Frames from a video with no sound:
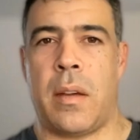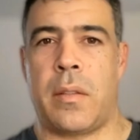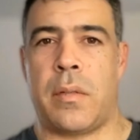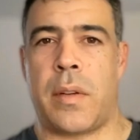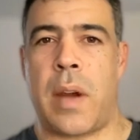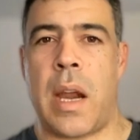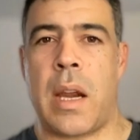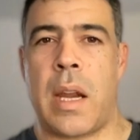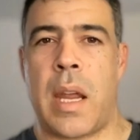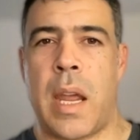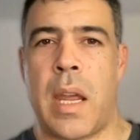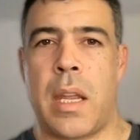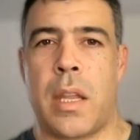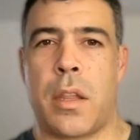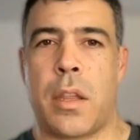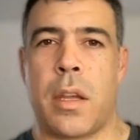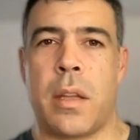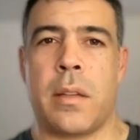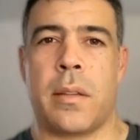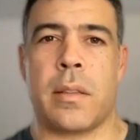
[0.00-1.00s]
RAG
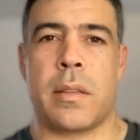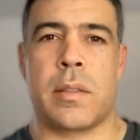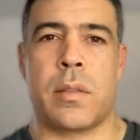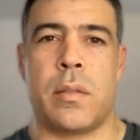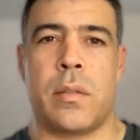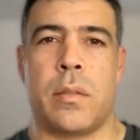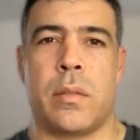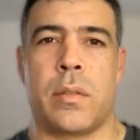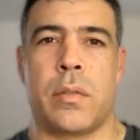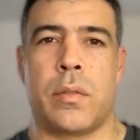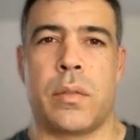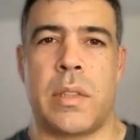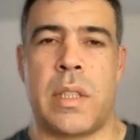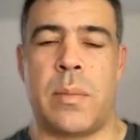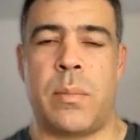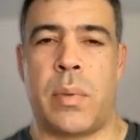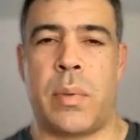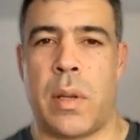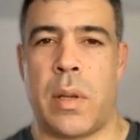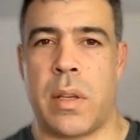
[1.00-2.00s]
agent. So to
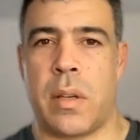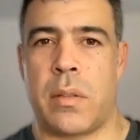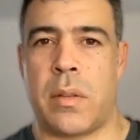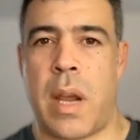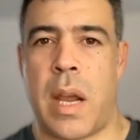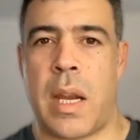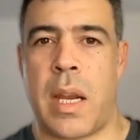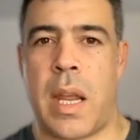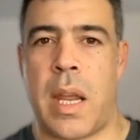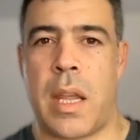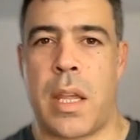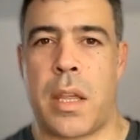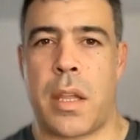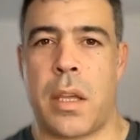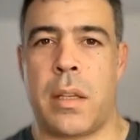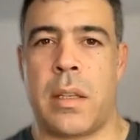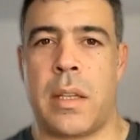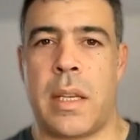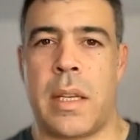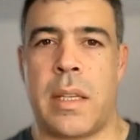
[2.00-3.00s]
deploy a RAG
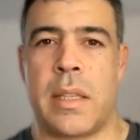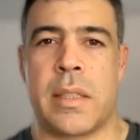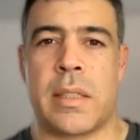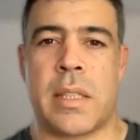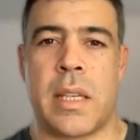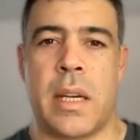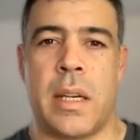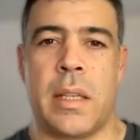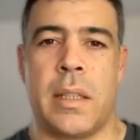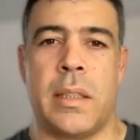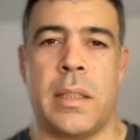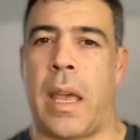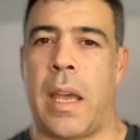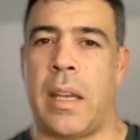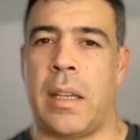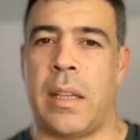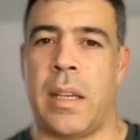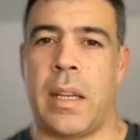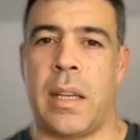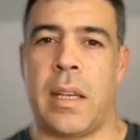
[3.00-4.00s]
agent inside
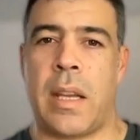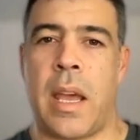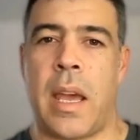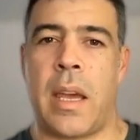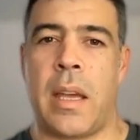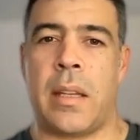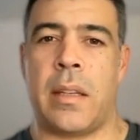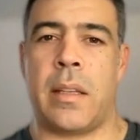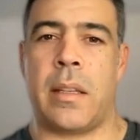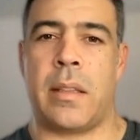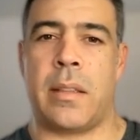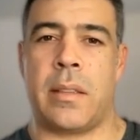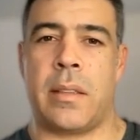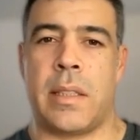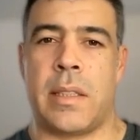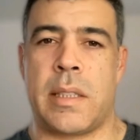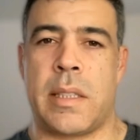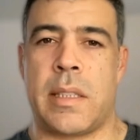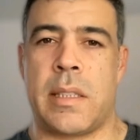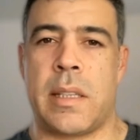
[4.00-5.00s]
n8n,
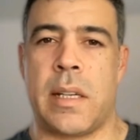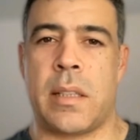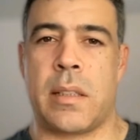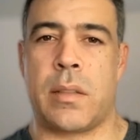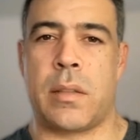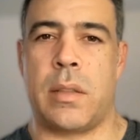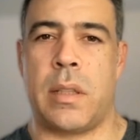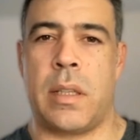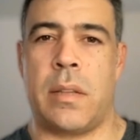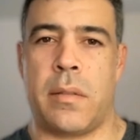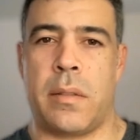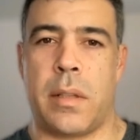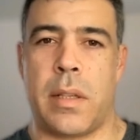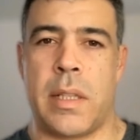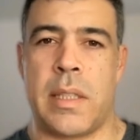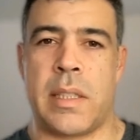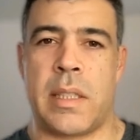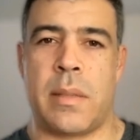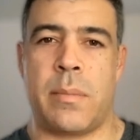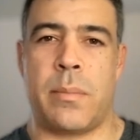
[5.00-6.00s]
this is actually
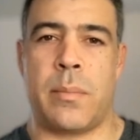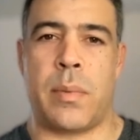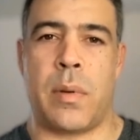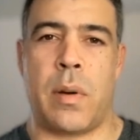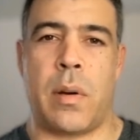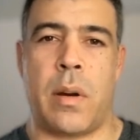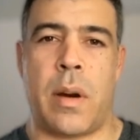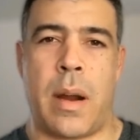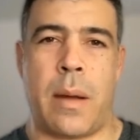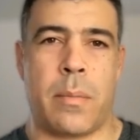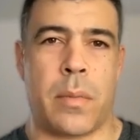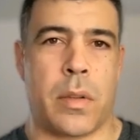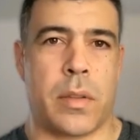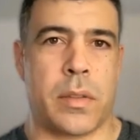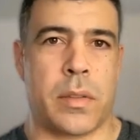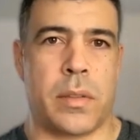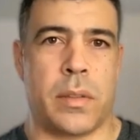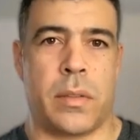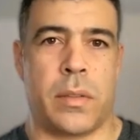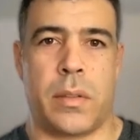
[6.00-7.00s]
very simple. I'm
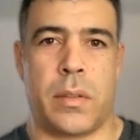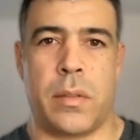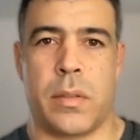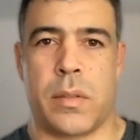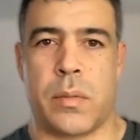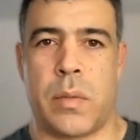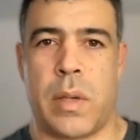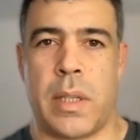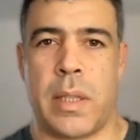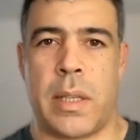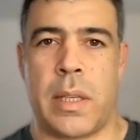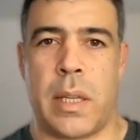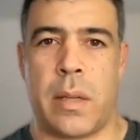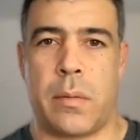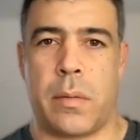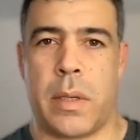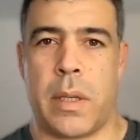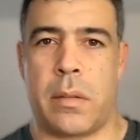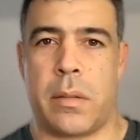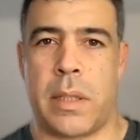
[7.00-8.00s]
just going to use one that
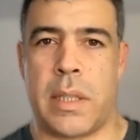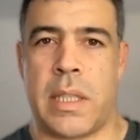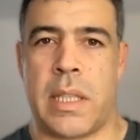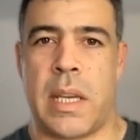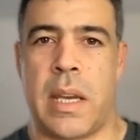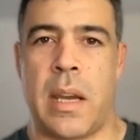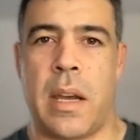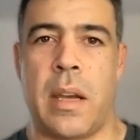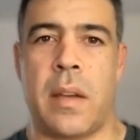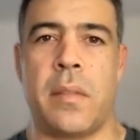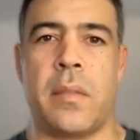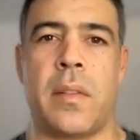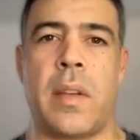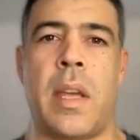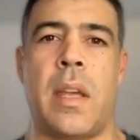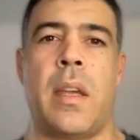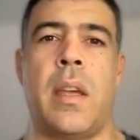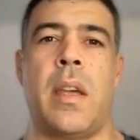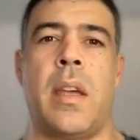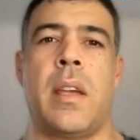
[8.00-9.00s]
we already have.
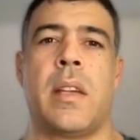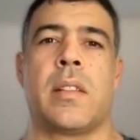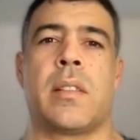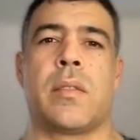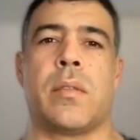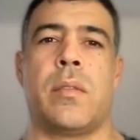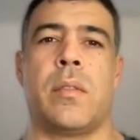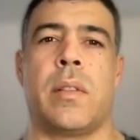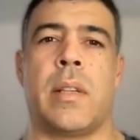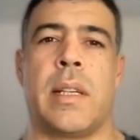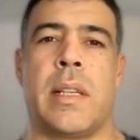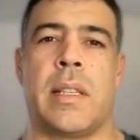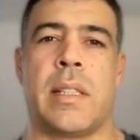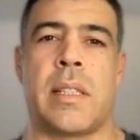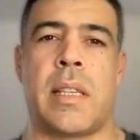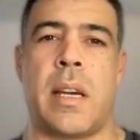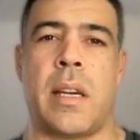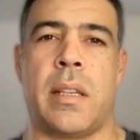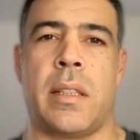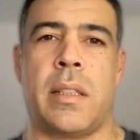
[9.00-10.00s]
So
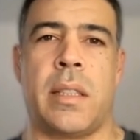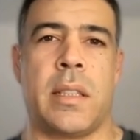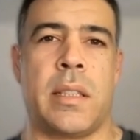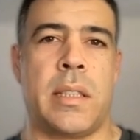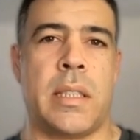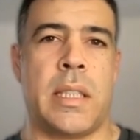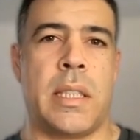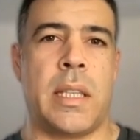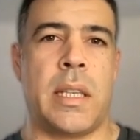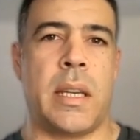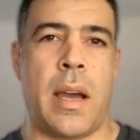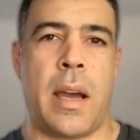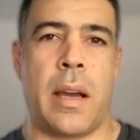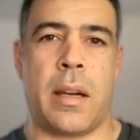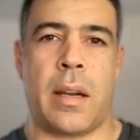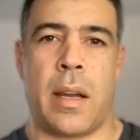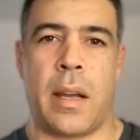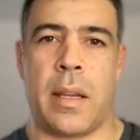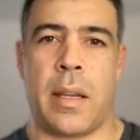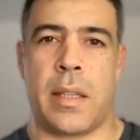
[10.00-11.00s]
inside the
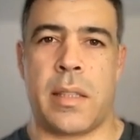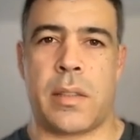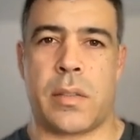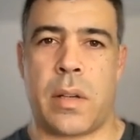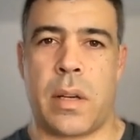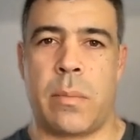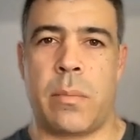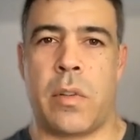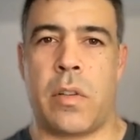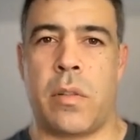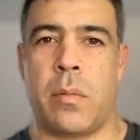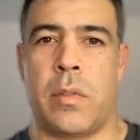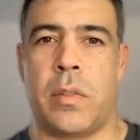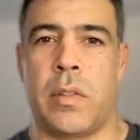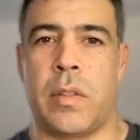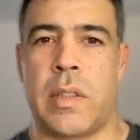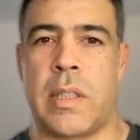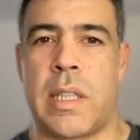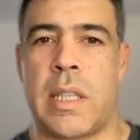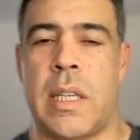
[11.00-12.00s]
Akka Extreme
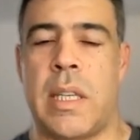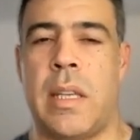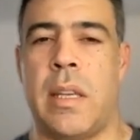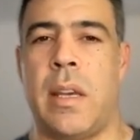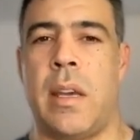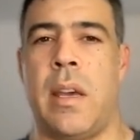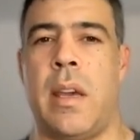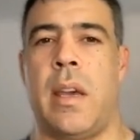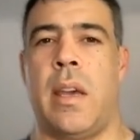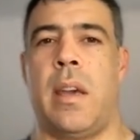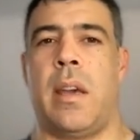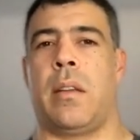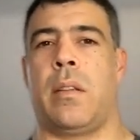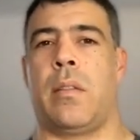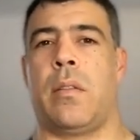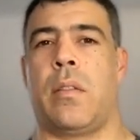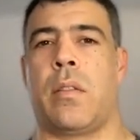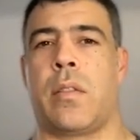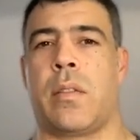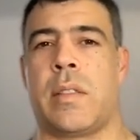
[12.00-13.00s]
community,
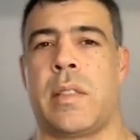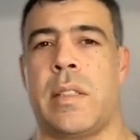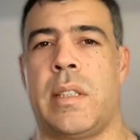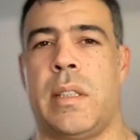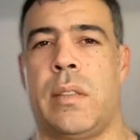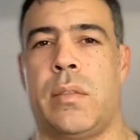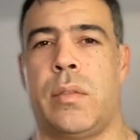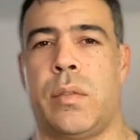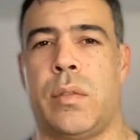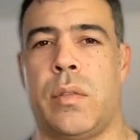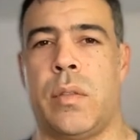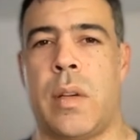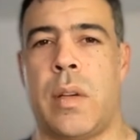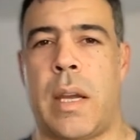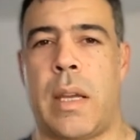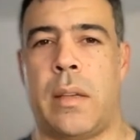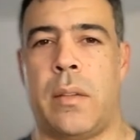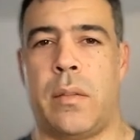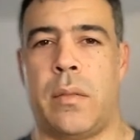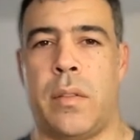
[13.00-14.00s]
you just need to
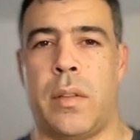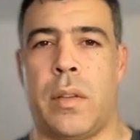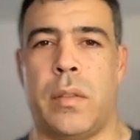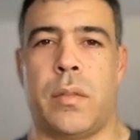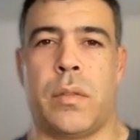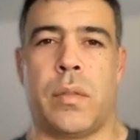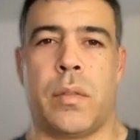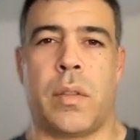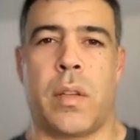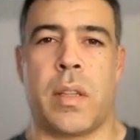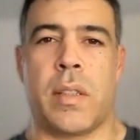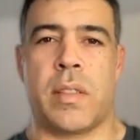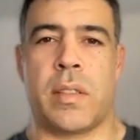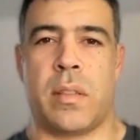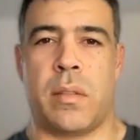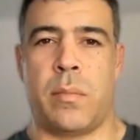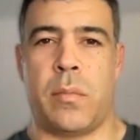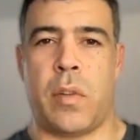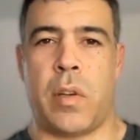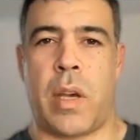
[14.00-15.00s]
head over to
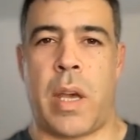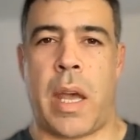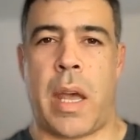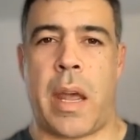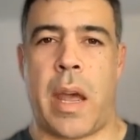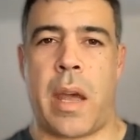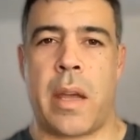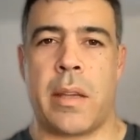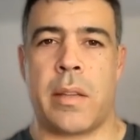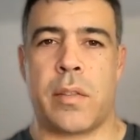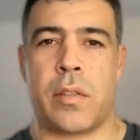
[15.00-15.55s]
customer AI